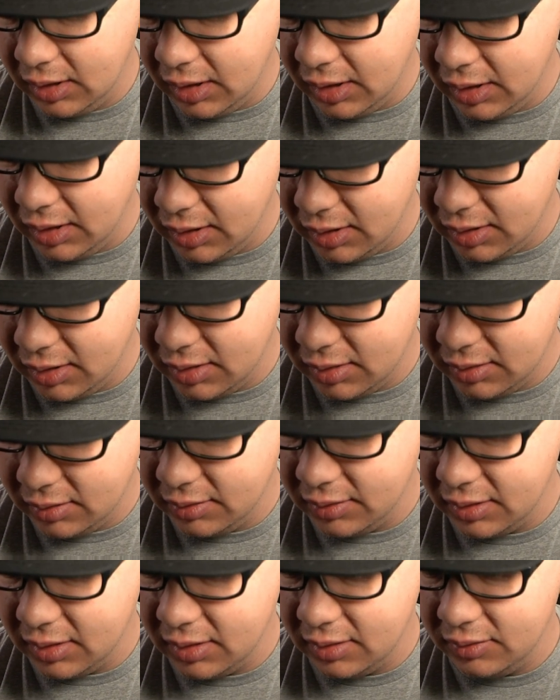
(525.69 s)

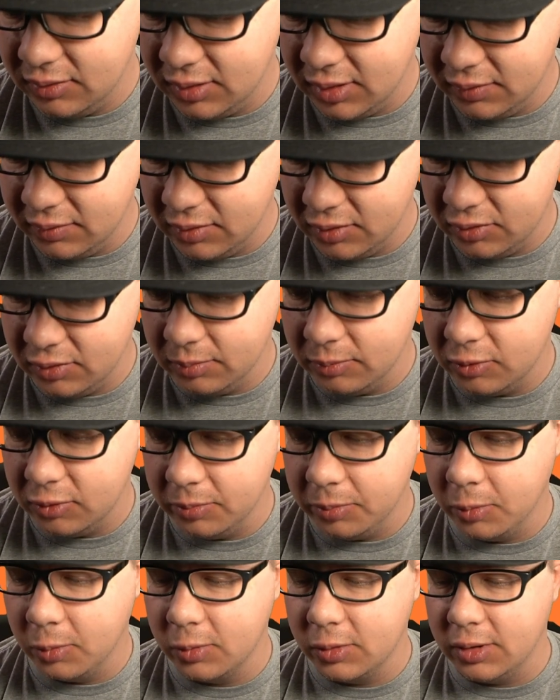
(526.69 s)
and to give us some
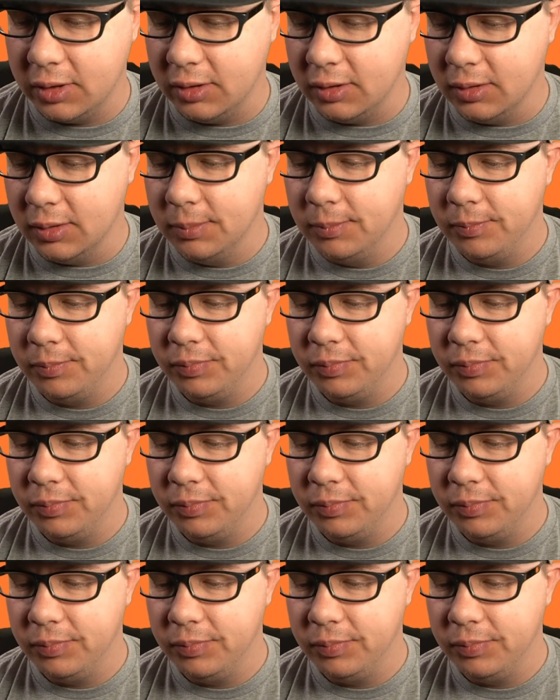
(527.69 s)
support here.